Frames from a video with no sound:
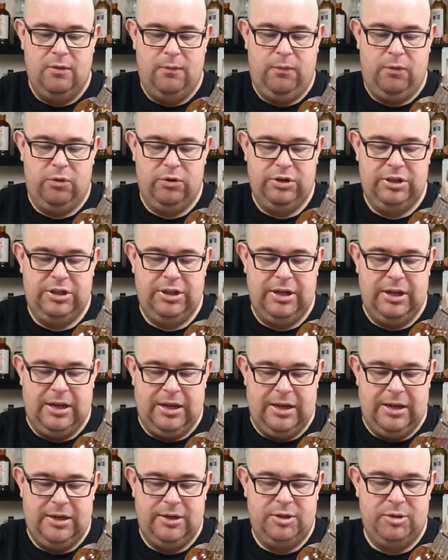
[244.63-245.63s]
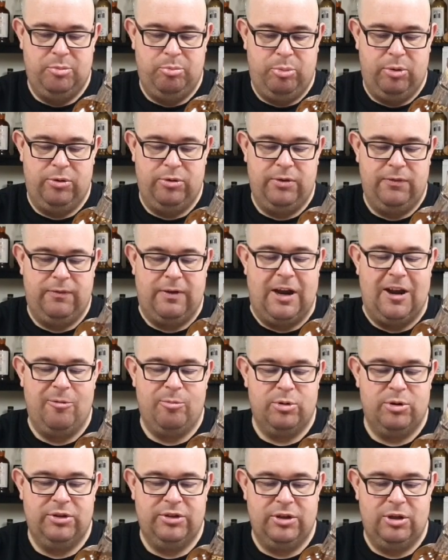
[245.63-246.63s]

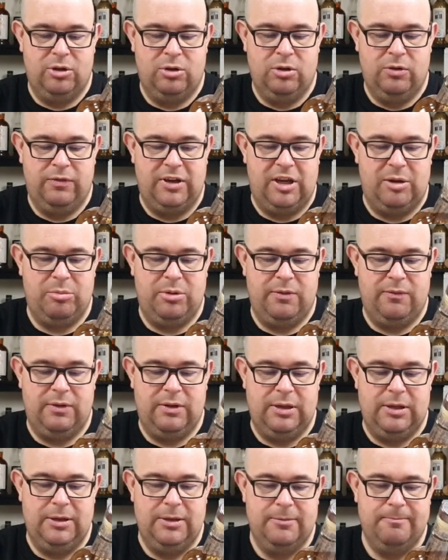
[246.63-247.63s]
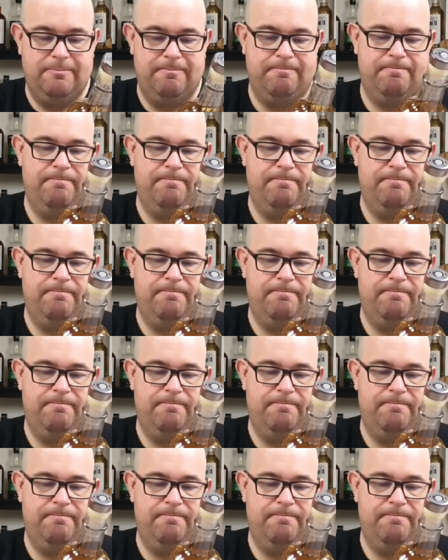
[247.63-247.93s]
48.5% of ABV.